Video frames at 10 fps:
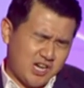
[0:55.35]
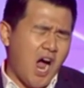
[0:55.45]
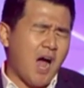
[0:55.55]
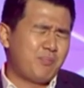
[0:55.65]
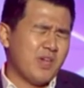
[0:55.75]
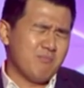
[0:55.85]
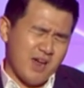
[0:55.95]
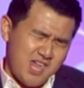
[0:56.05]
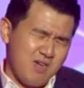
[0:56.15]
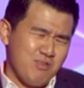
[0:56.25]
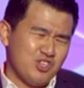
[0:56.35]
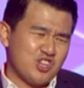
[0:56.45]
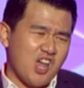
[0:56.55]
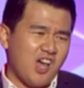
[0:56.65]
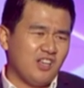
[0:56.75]
to copy my
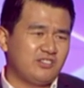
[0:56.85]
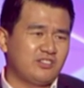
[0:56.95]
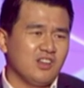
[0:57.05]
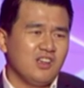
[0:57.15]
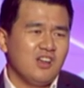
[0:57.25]
images